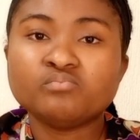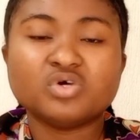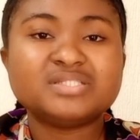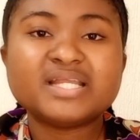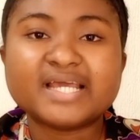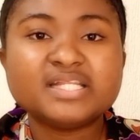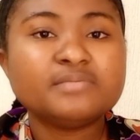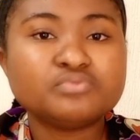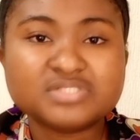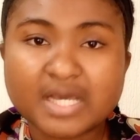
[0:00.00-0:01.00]
But then I
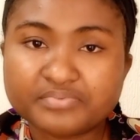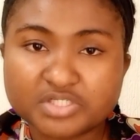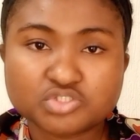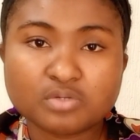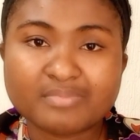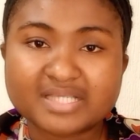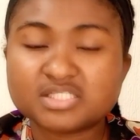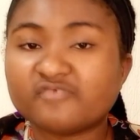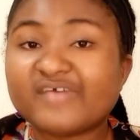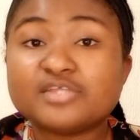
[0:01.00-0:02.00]
didn't put that pressure on
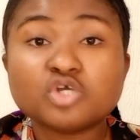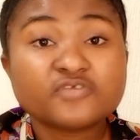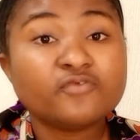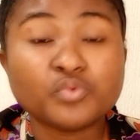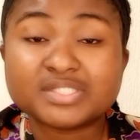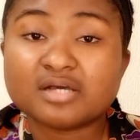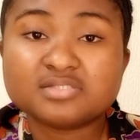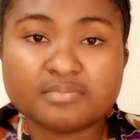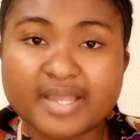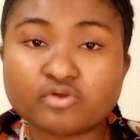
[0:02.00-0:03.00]
myself. I just film
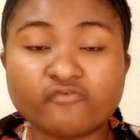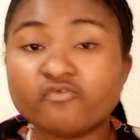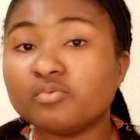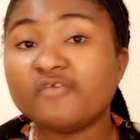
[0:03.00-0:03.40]
without a microphone.